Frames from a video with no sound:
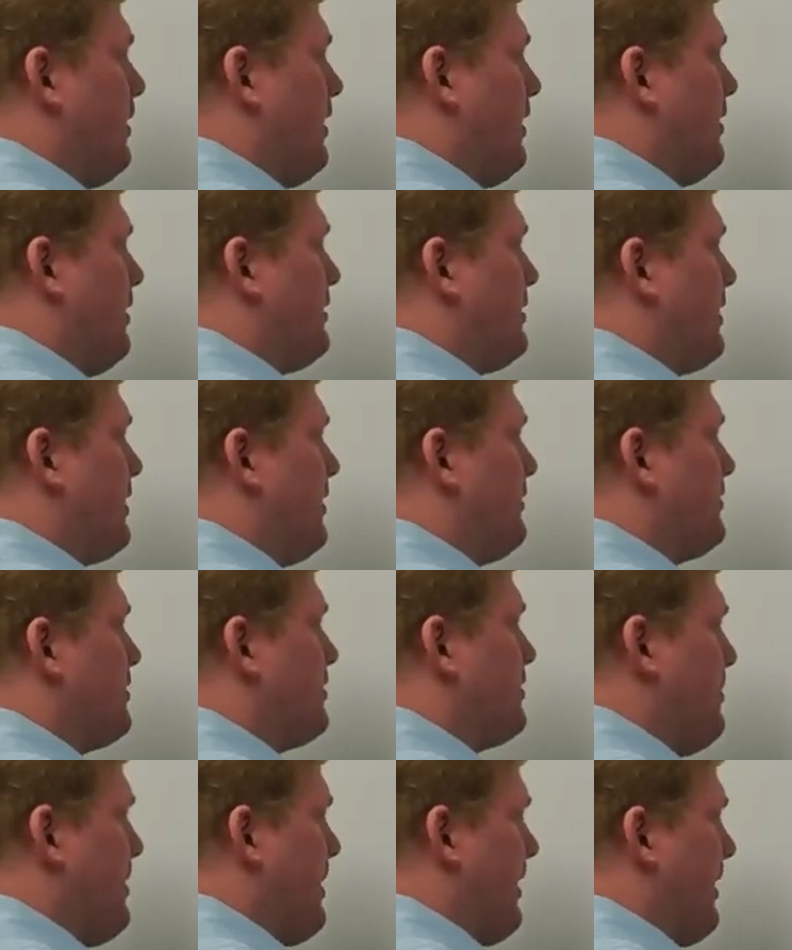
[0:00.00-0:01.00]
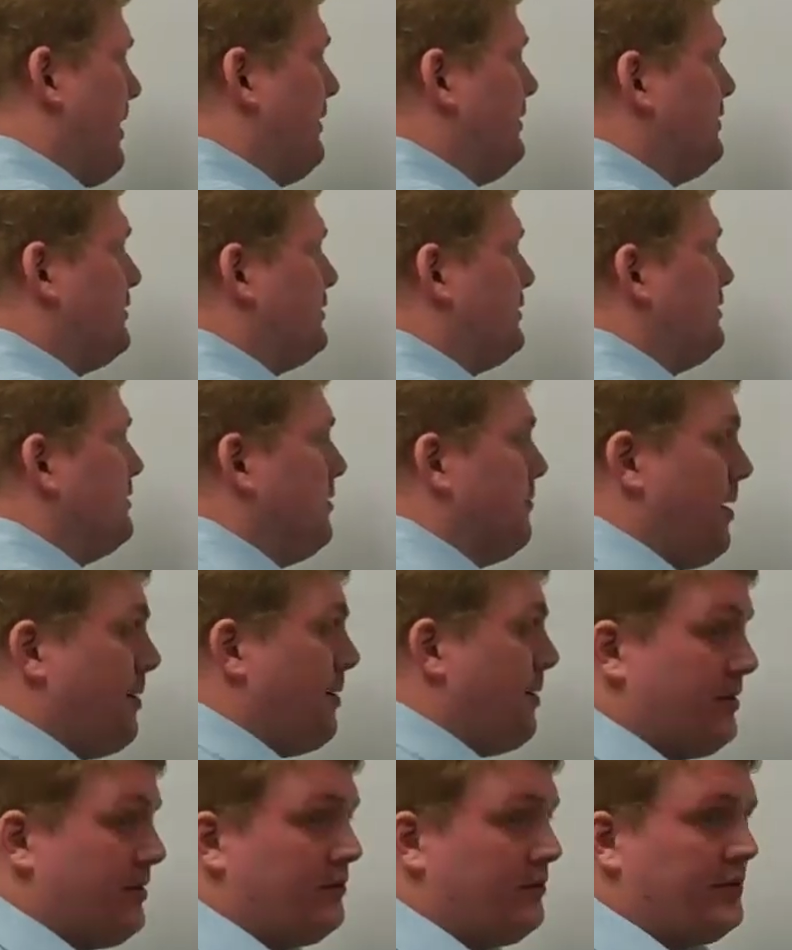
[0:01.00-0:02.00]
uncovered man,
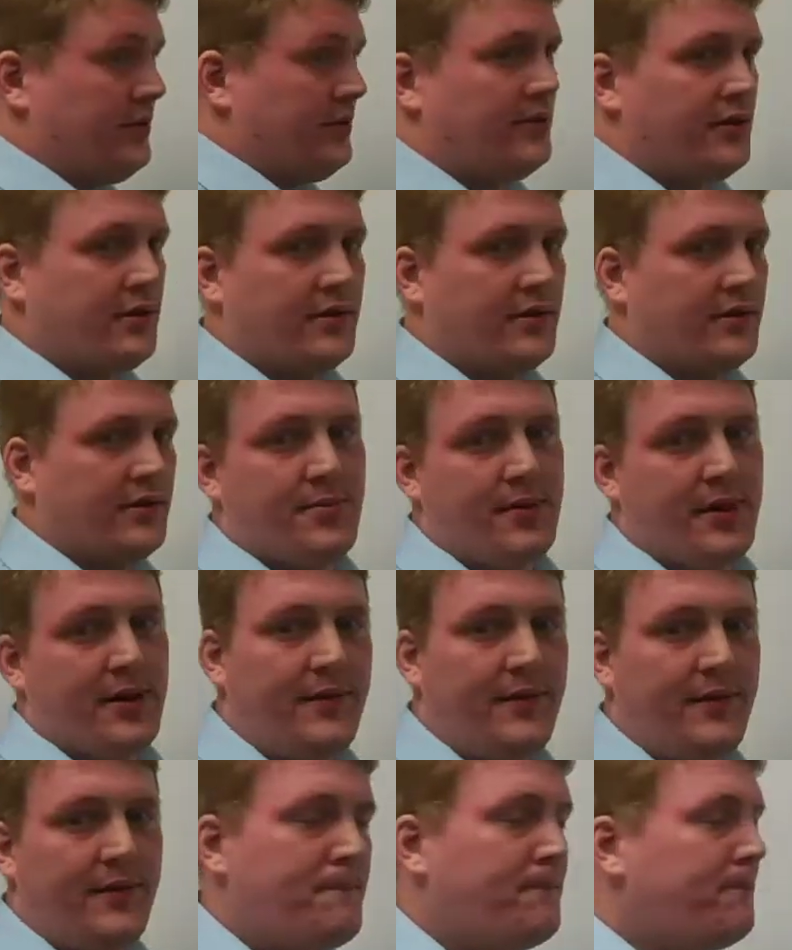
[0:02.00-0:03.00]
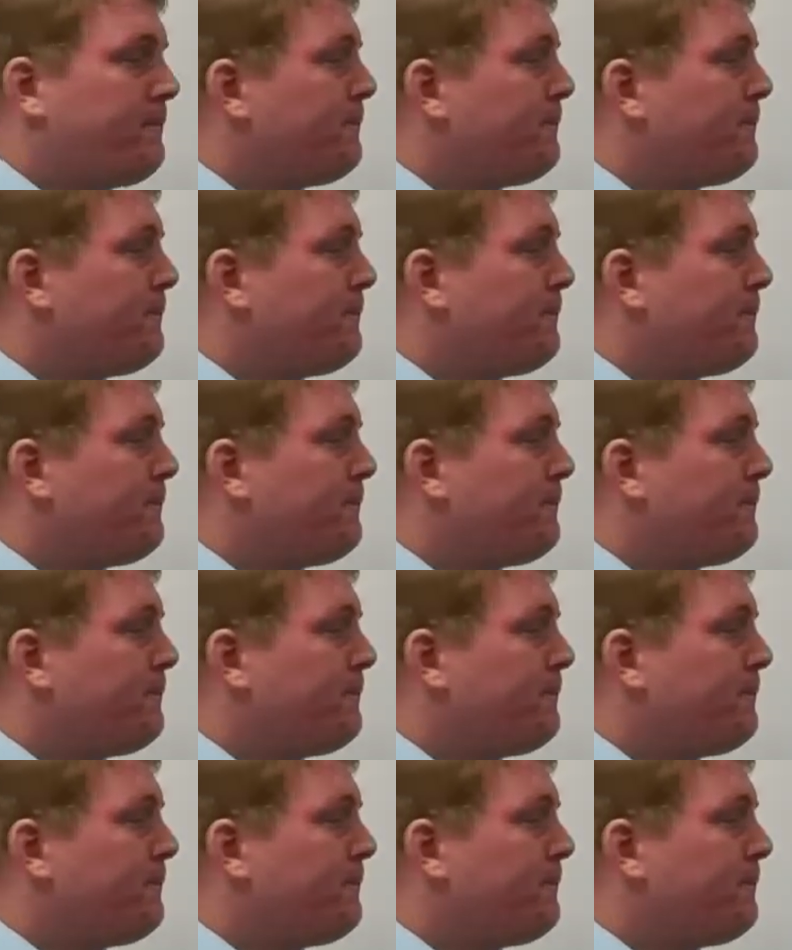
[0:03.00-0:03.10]
maybe the only uncovered man,